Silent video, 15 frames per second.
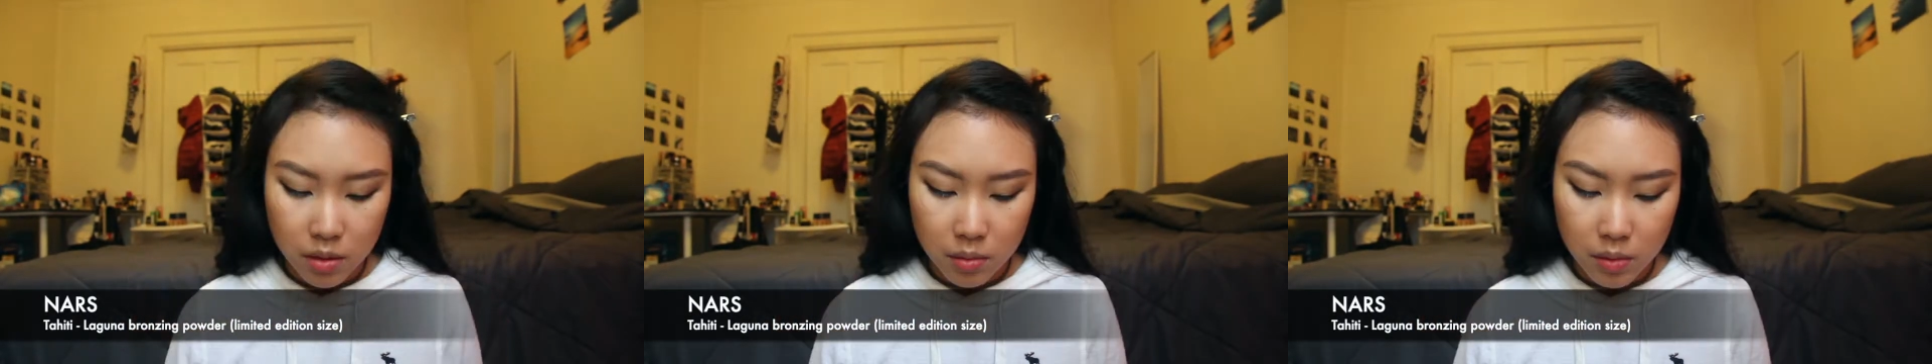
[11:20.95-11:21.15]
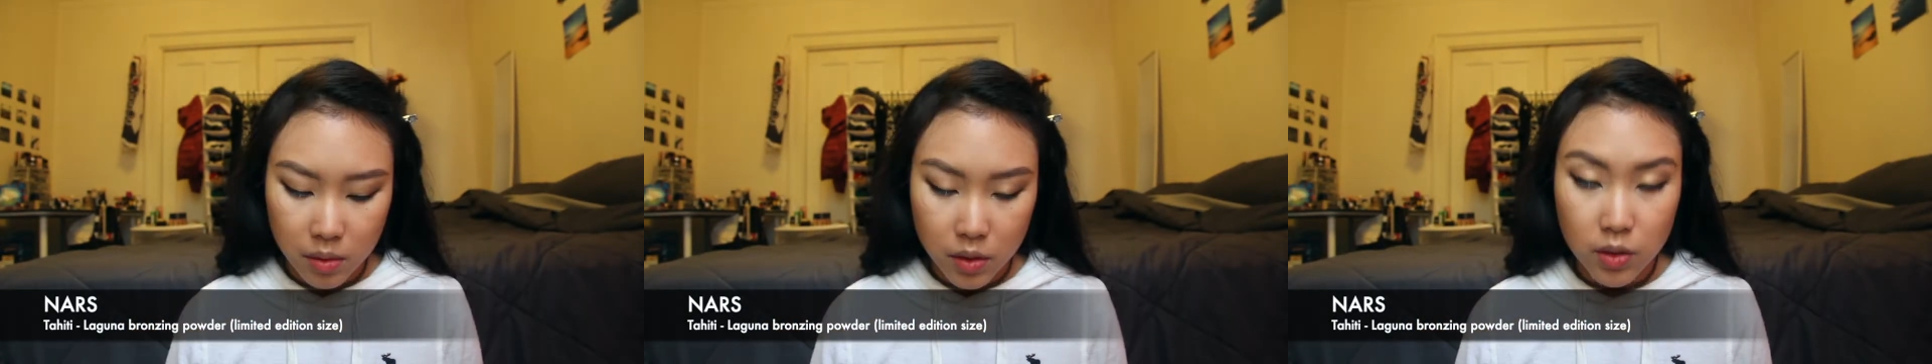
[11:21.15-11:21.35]

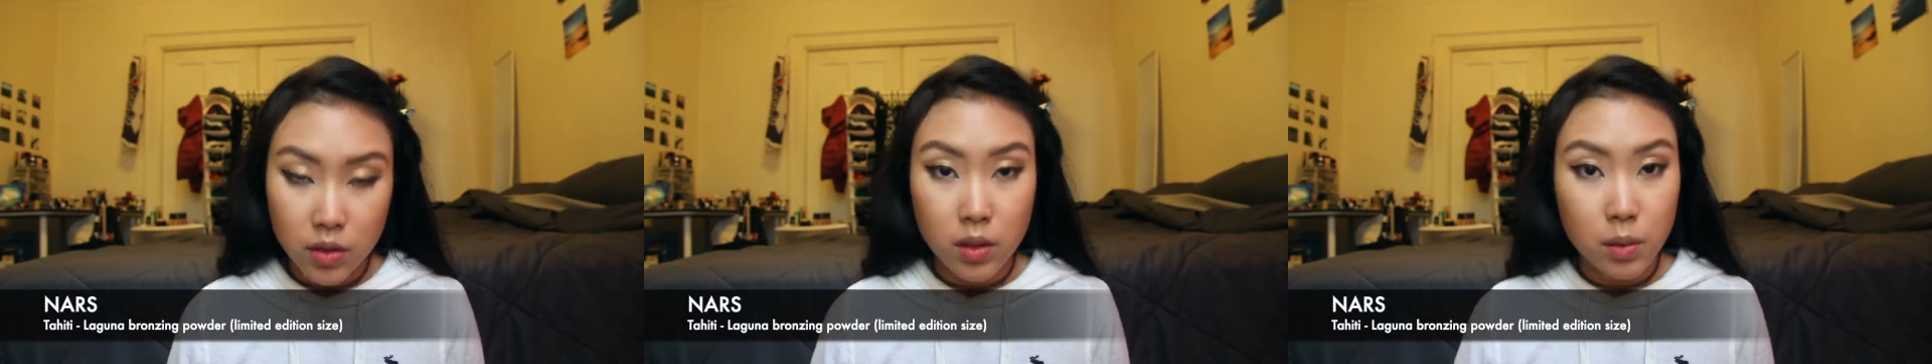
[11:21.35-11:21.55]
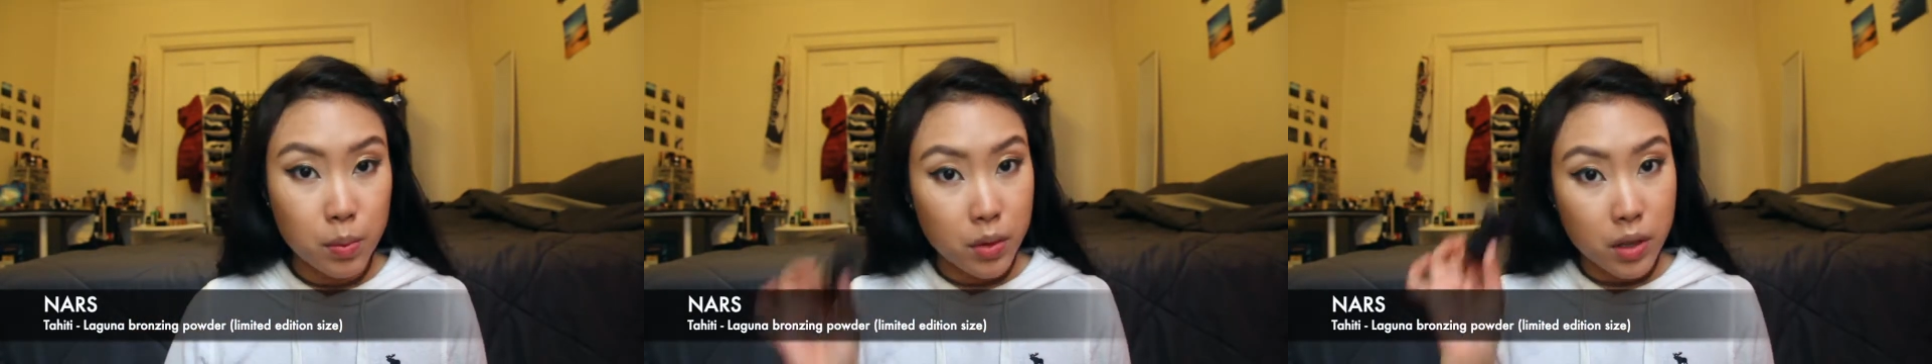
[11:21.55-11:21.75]
I'm going to use
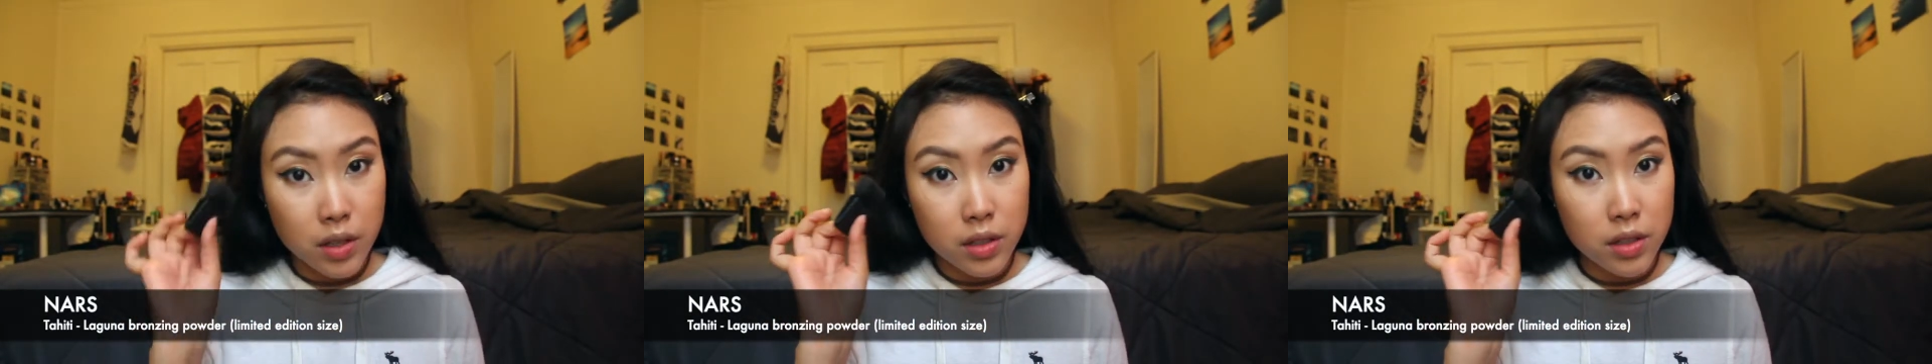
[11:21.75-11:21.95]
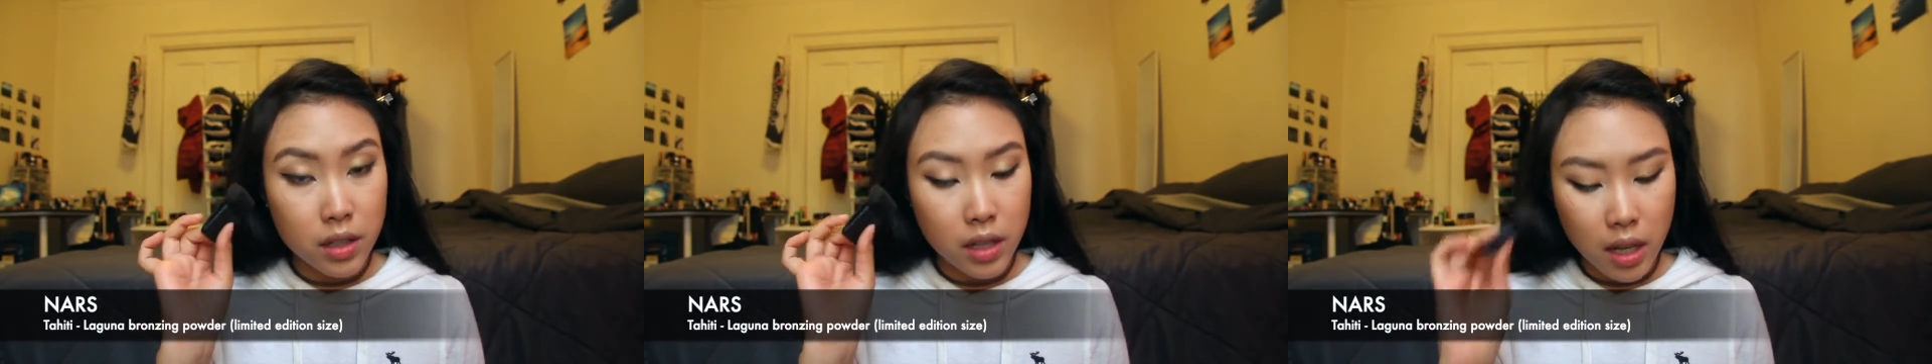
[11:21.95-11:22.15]
the
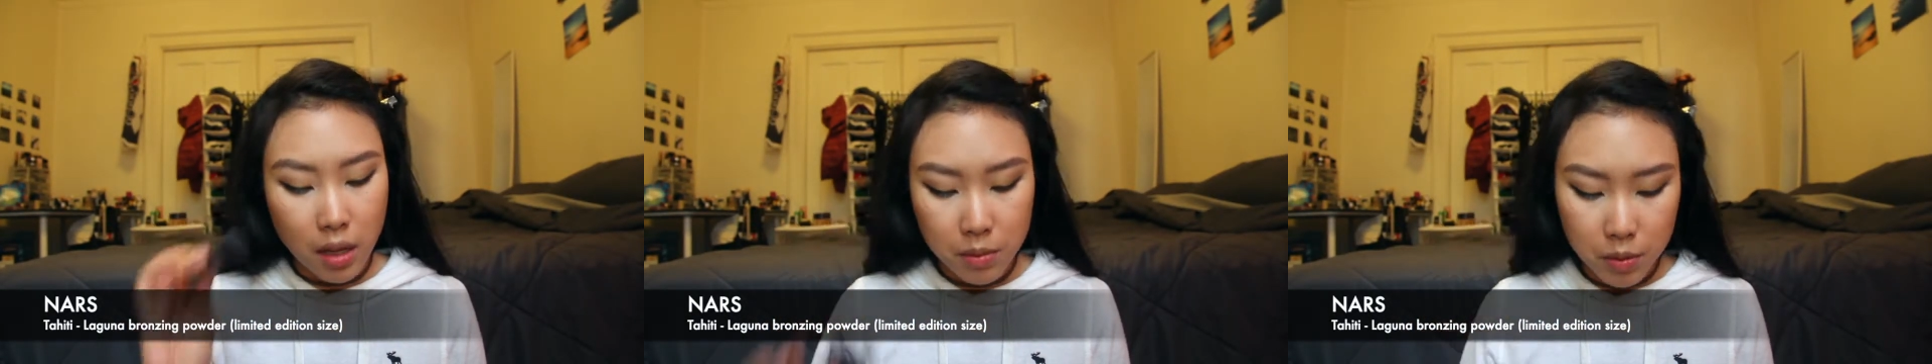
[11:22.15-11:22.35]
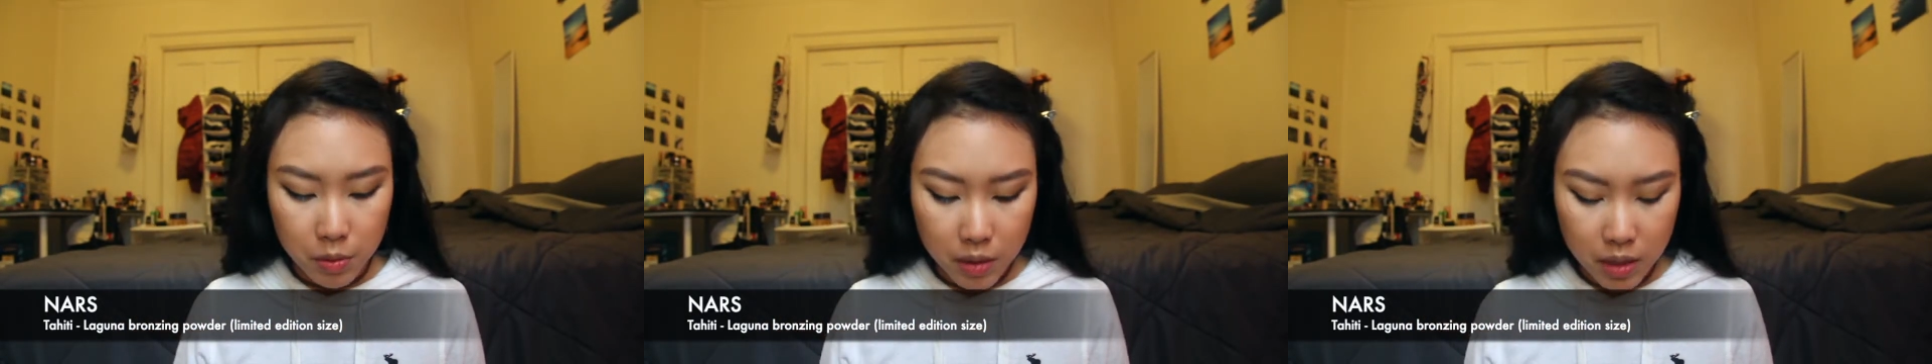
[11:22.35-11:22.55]
brush that
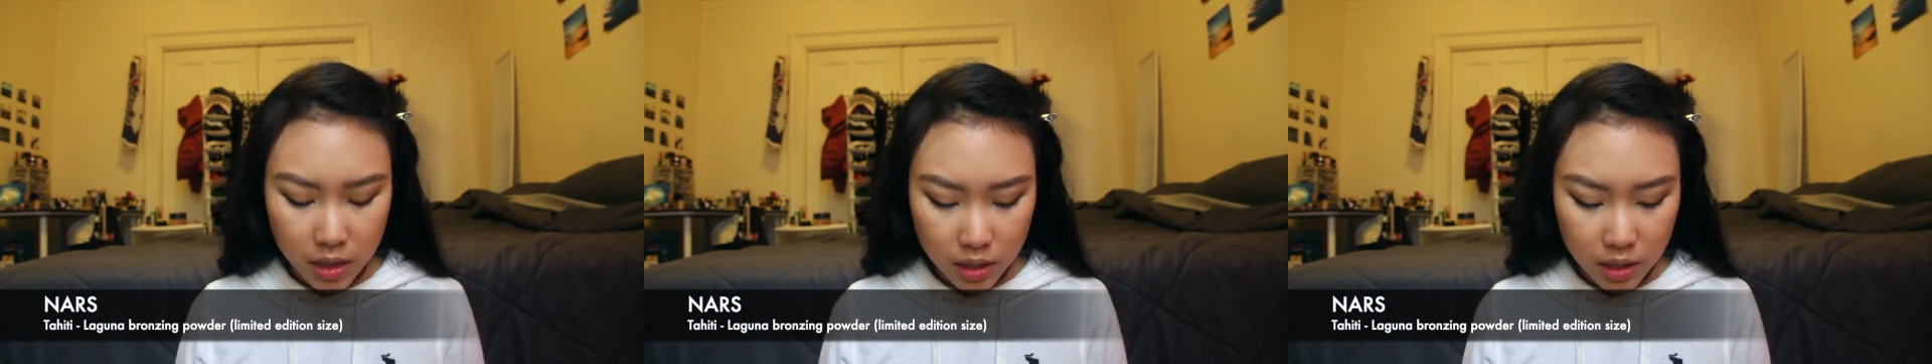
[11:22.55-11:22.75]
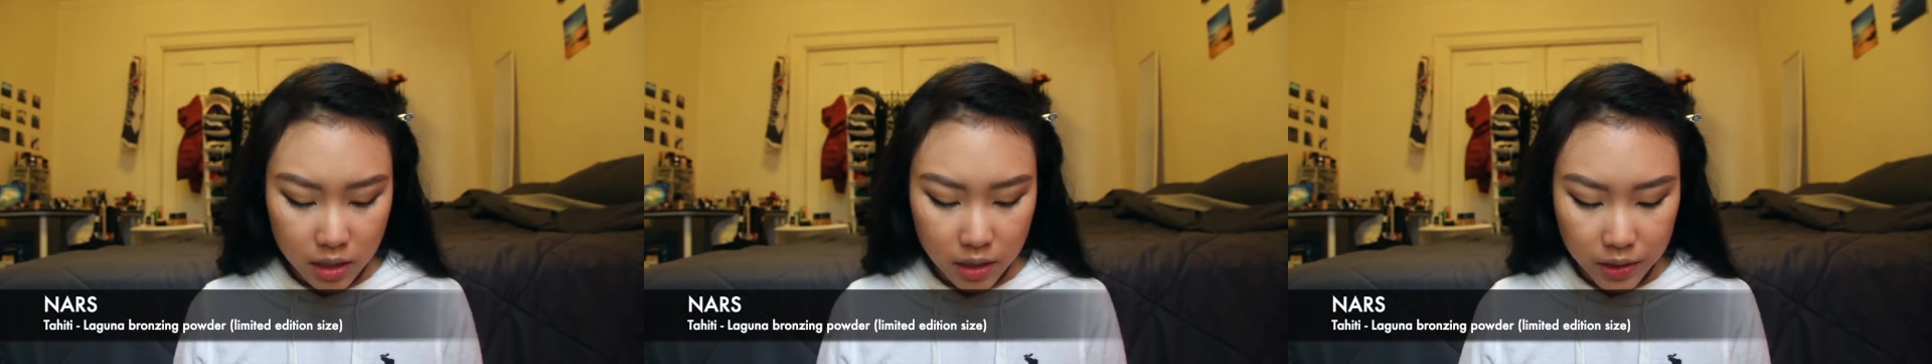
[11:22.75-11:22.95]
comes with
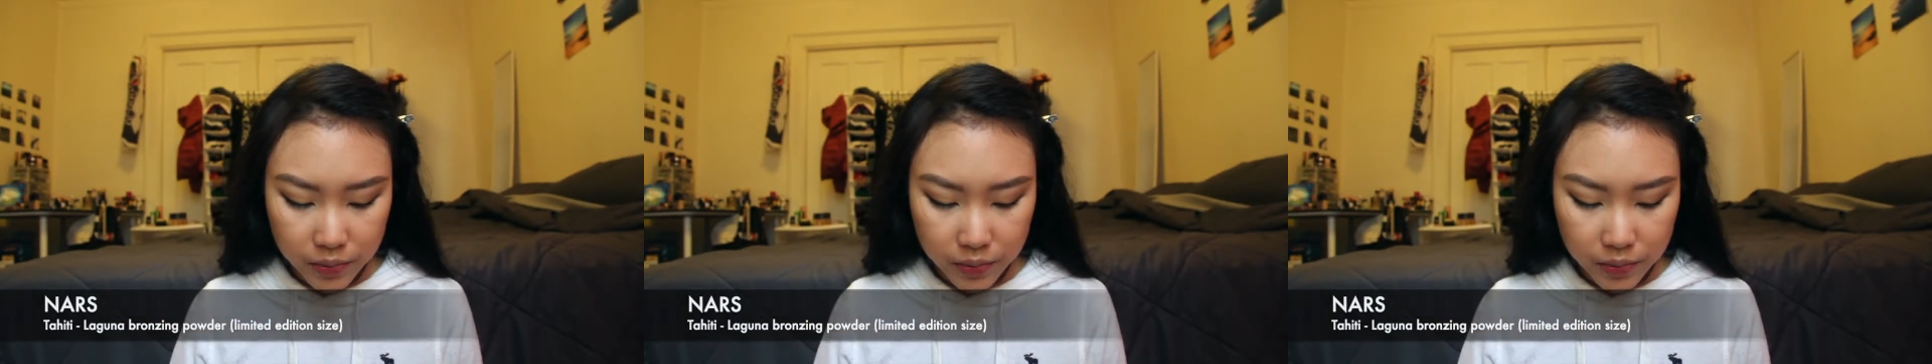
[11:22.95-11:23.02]
it.